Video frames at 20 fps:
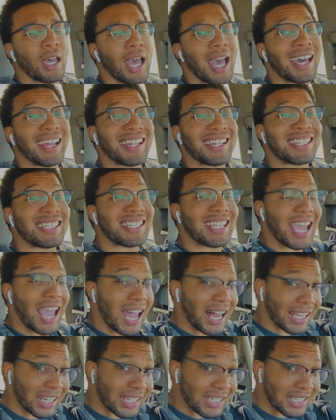I had to
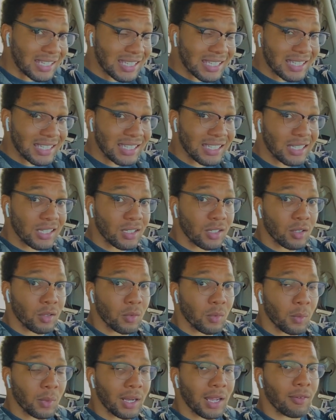challenge
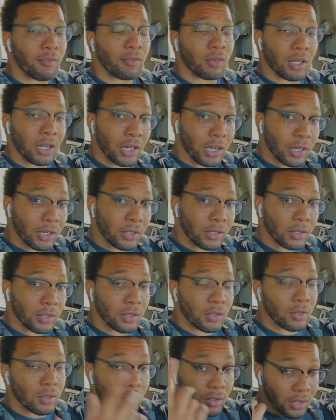what I've learned,
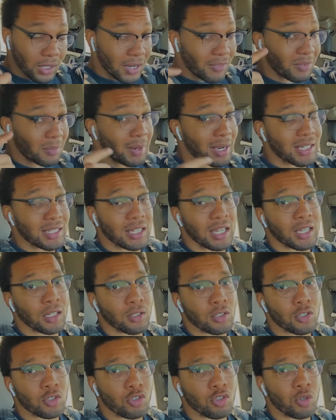information I
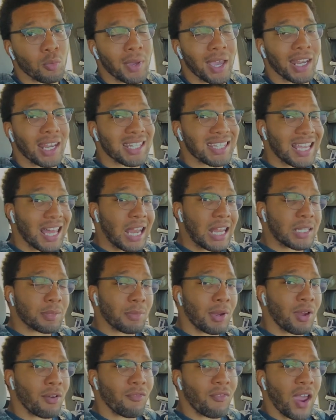consume. I had to challenge
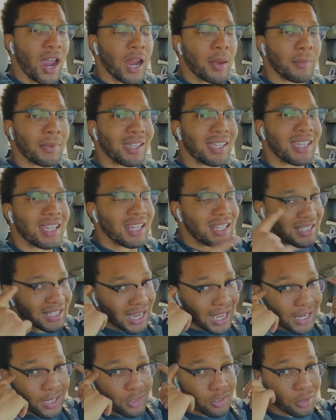my environment,
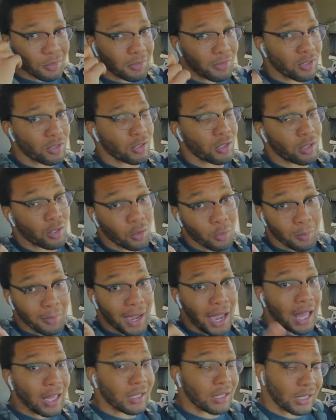challenge the, the
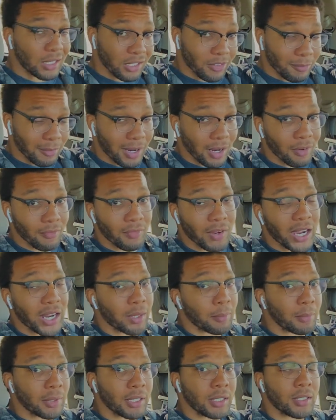normality of my
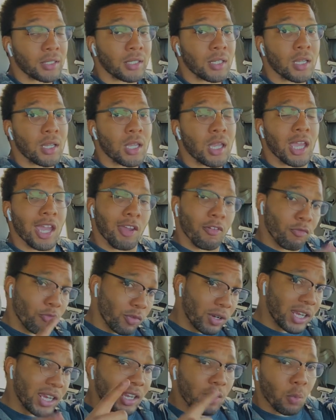environment, and
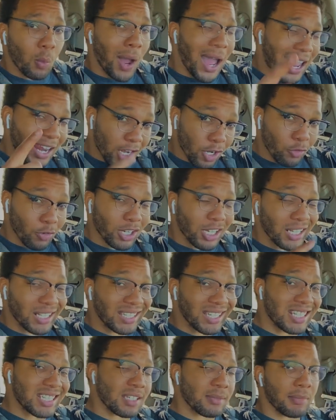rewire,
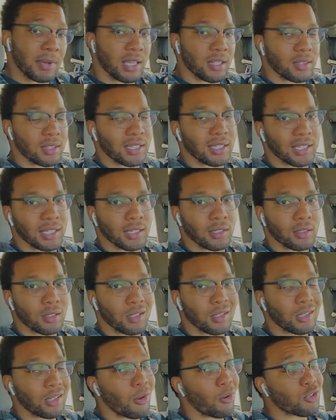recondition my thinking.
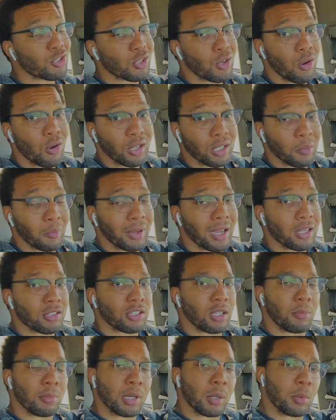That was the only way I was
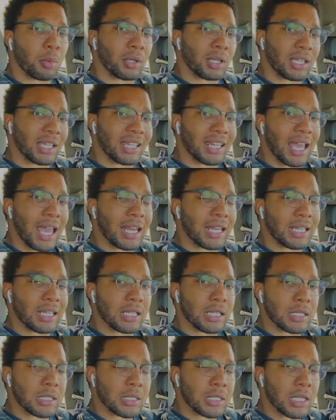gonna be able to get out of
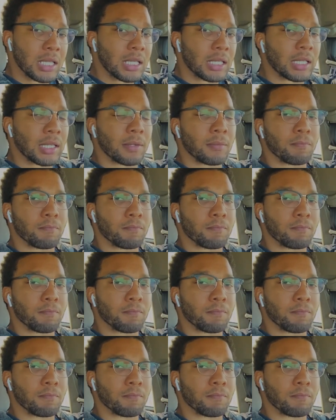this thinking.